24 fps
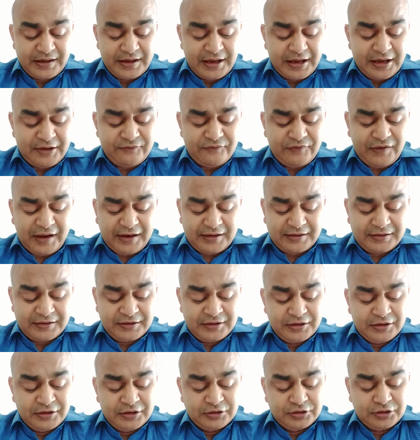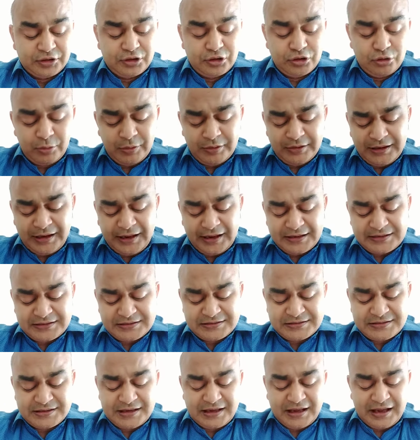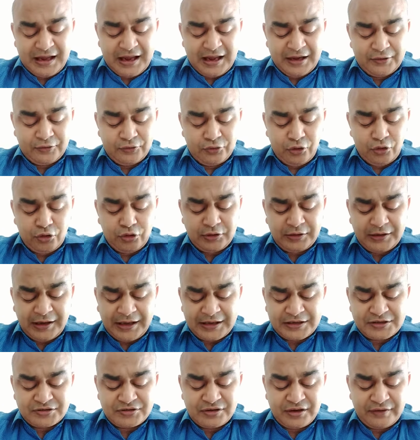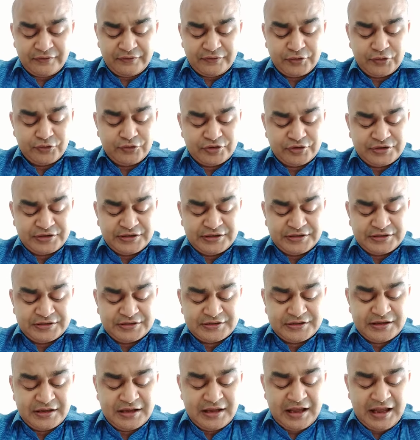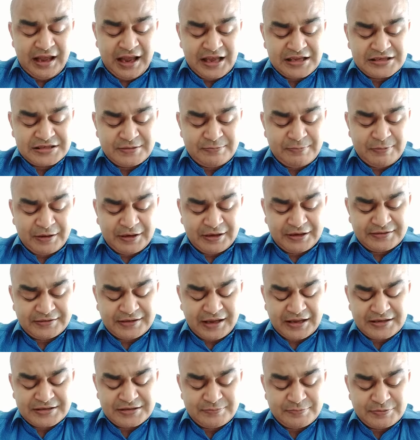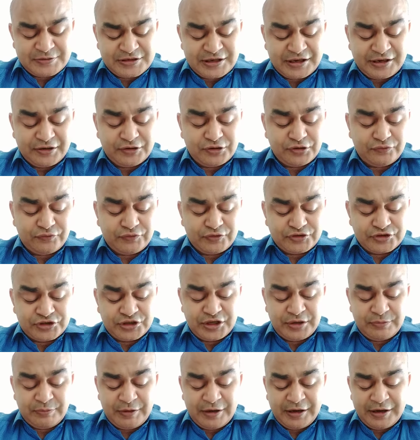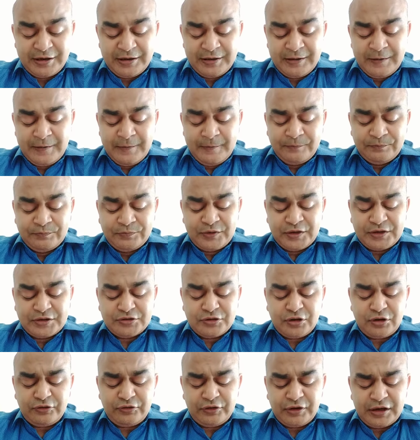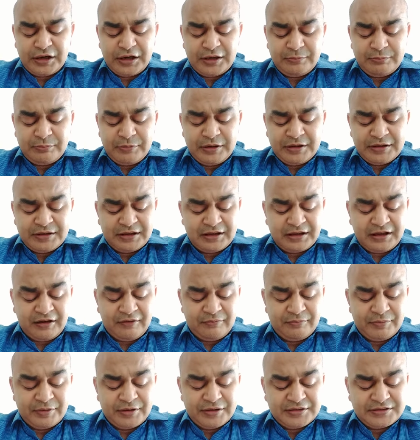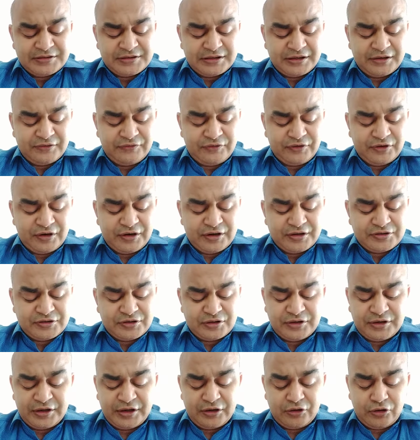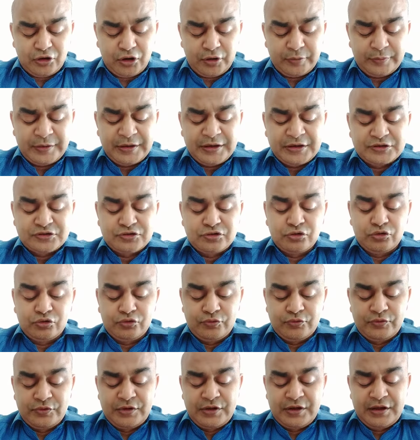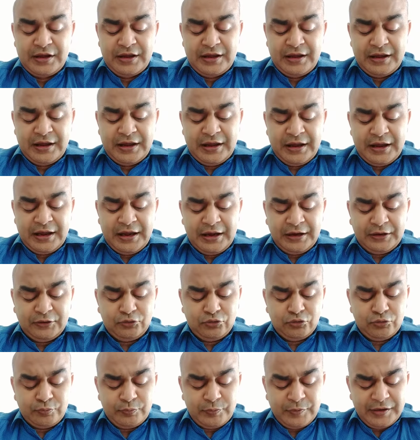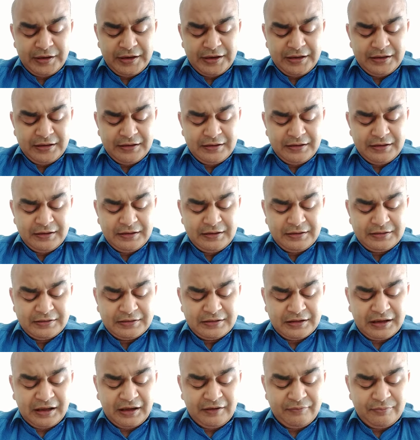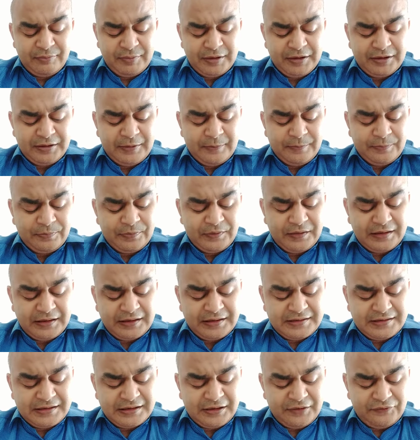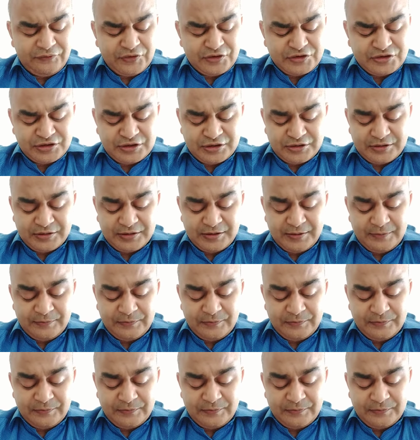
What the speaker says: In fact, the low tax and non-tax revenue receipts as a percentage of the GDP does not really mean the government's interference on the economy is low. It could mean the government is inefficient